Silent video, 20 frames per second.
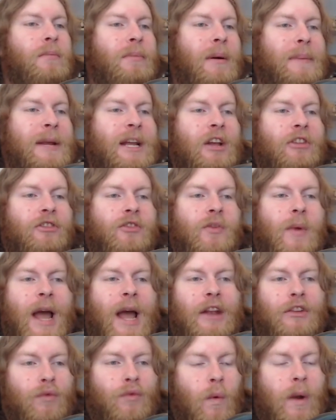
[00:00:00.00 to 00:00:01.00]
But because you
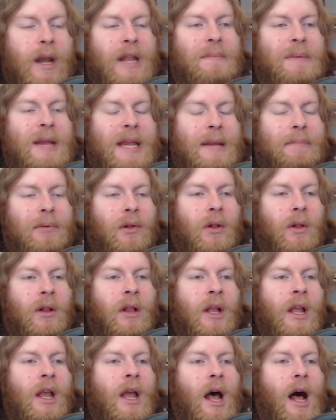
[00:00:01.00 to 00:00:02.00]
had 20
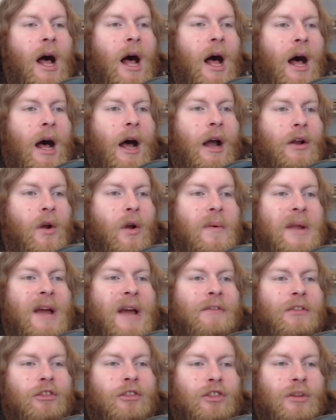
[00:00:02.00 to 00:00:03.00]
people uh, going
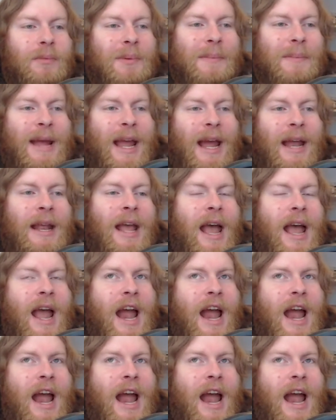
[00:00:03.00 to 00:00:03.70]
after Superman,